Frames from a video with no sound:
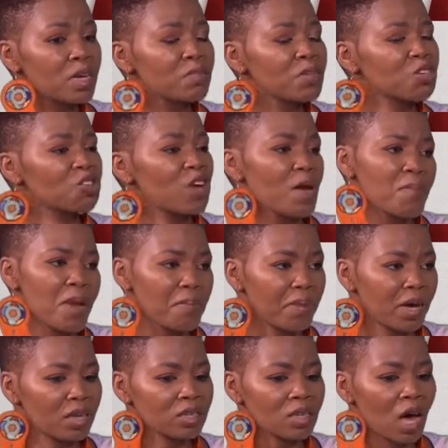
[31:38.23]
Let me try my
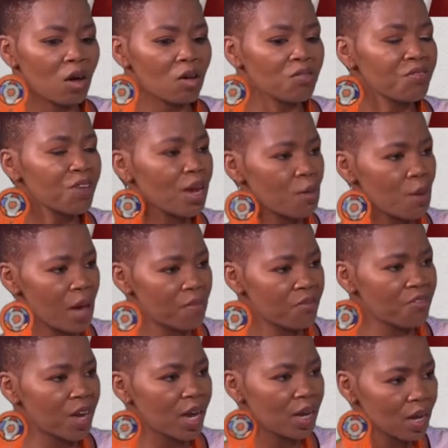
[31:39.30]
best. I'll fail where I'm
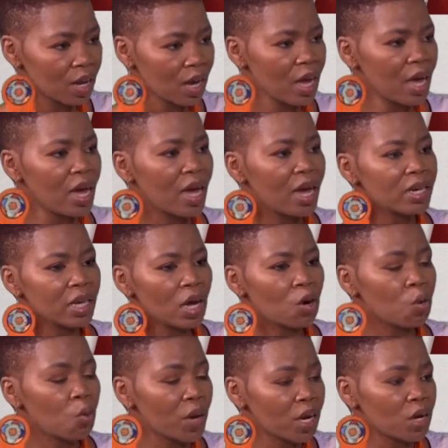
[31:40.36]
failing and
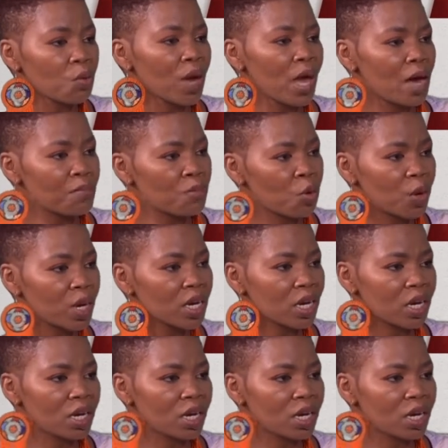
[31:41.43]
I'll win where I'm winning.